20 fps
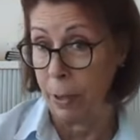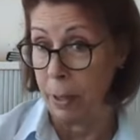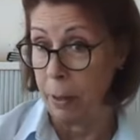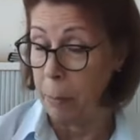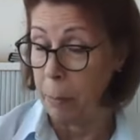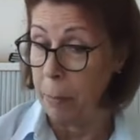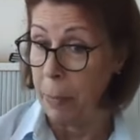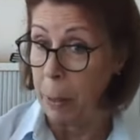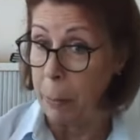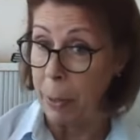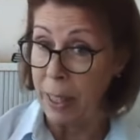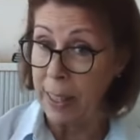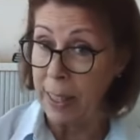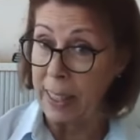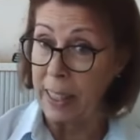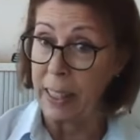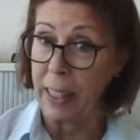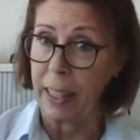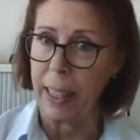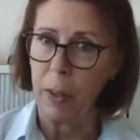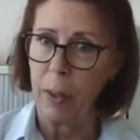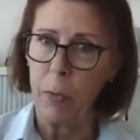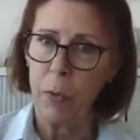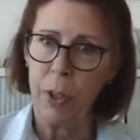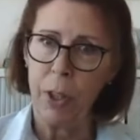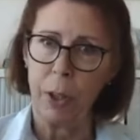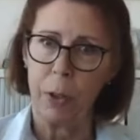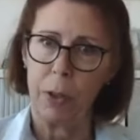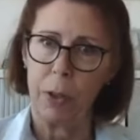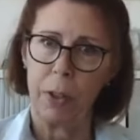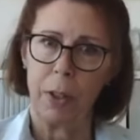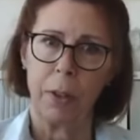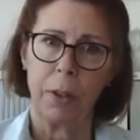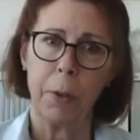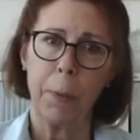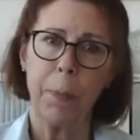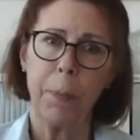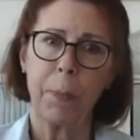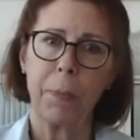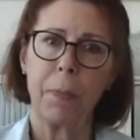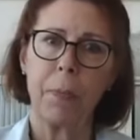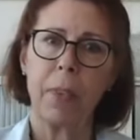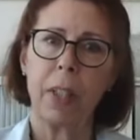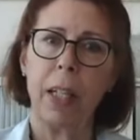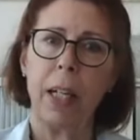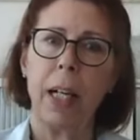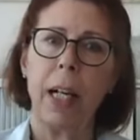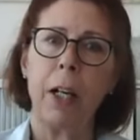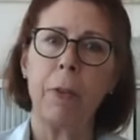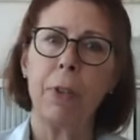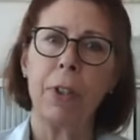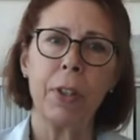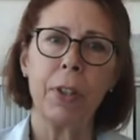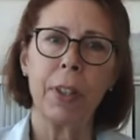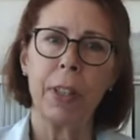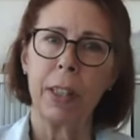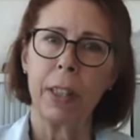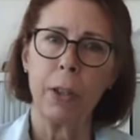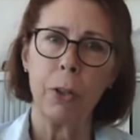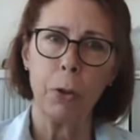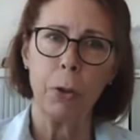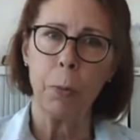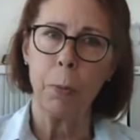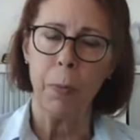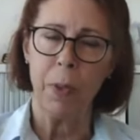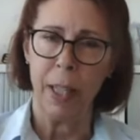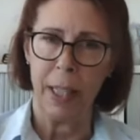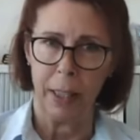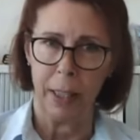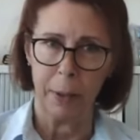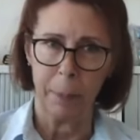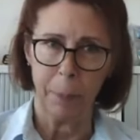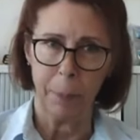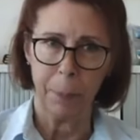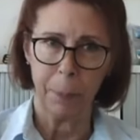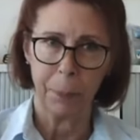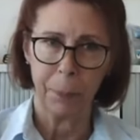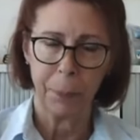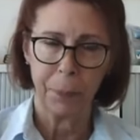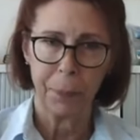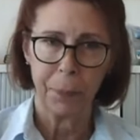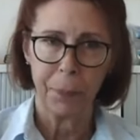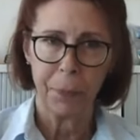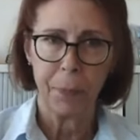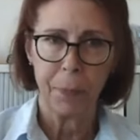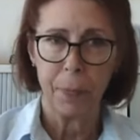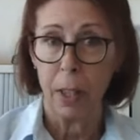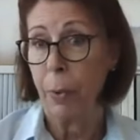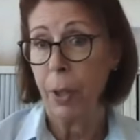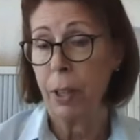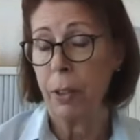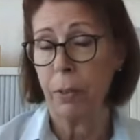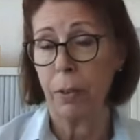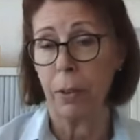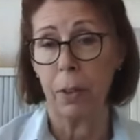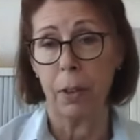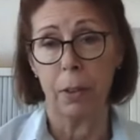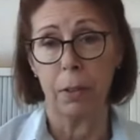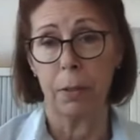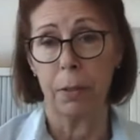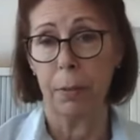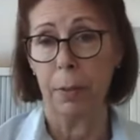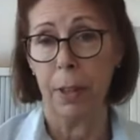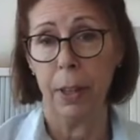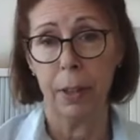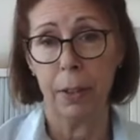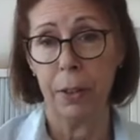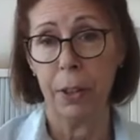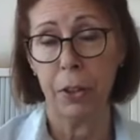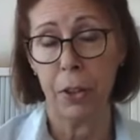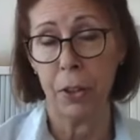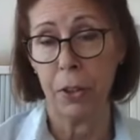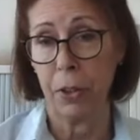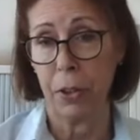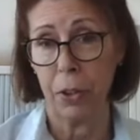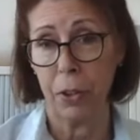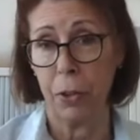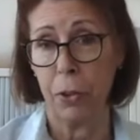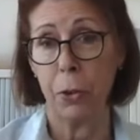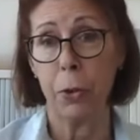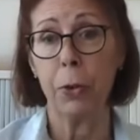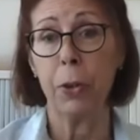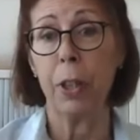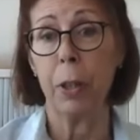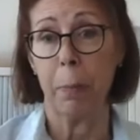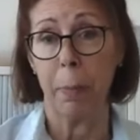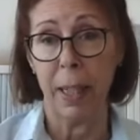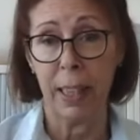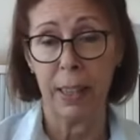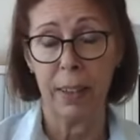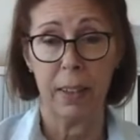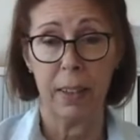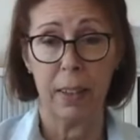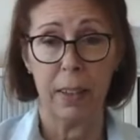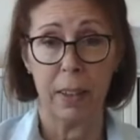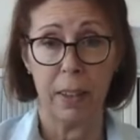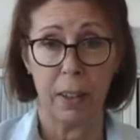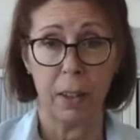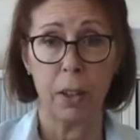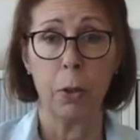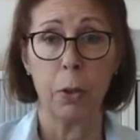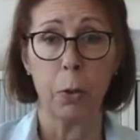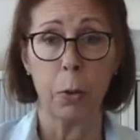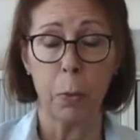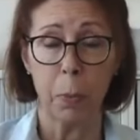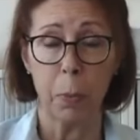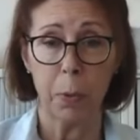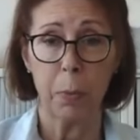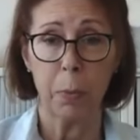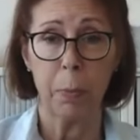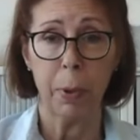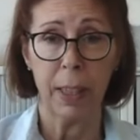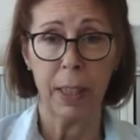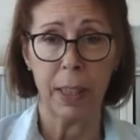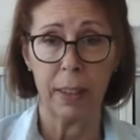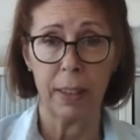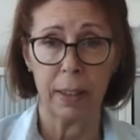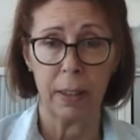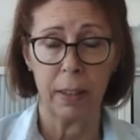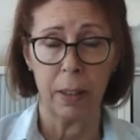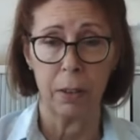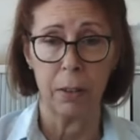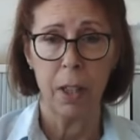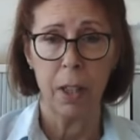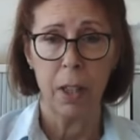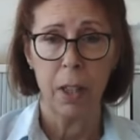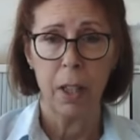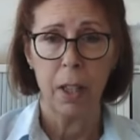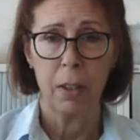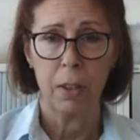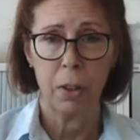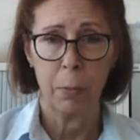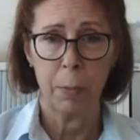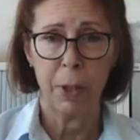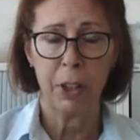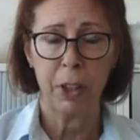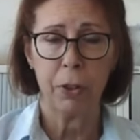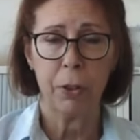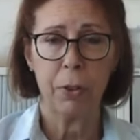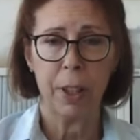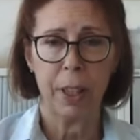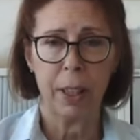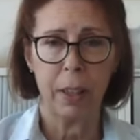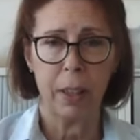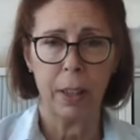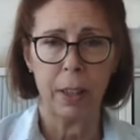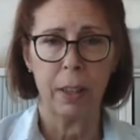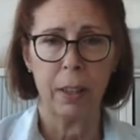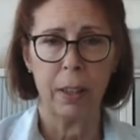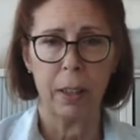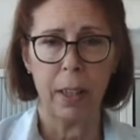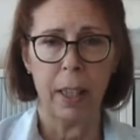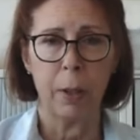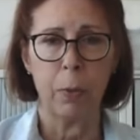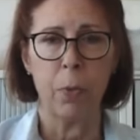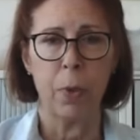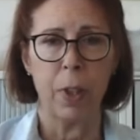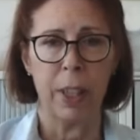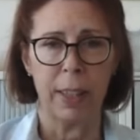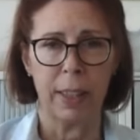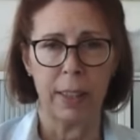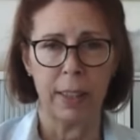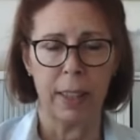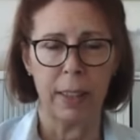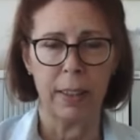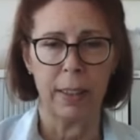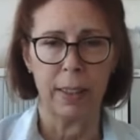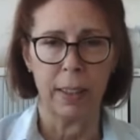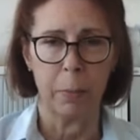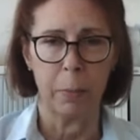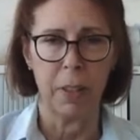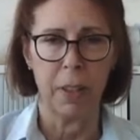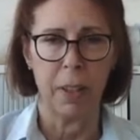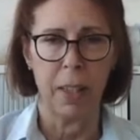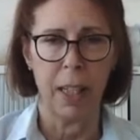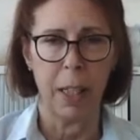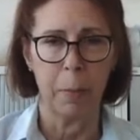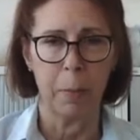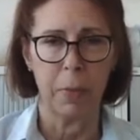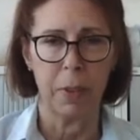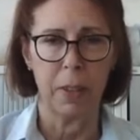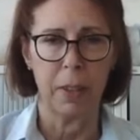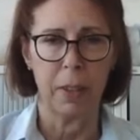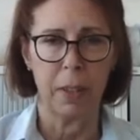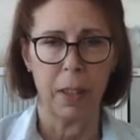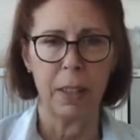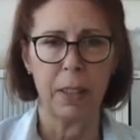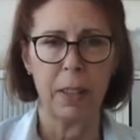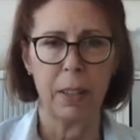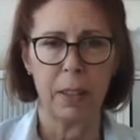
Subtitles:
well, maybe it's going to get worse. You know, how are you going to cope then? We don't, you know, you just do your best to cope. But it's, you know, so much going on at once that sometimes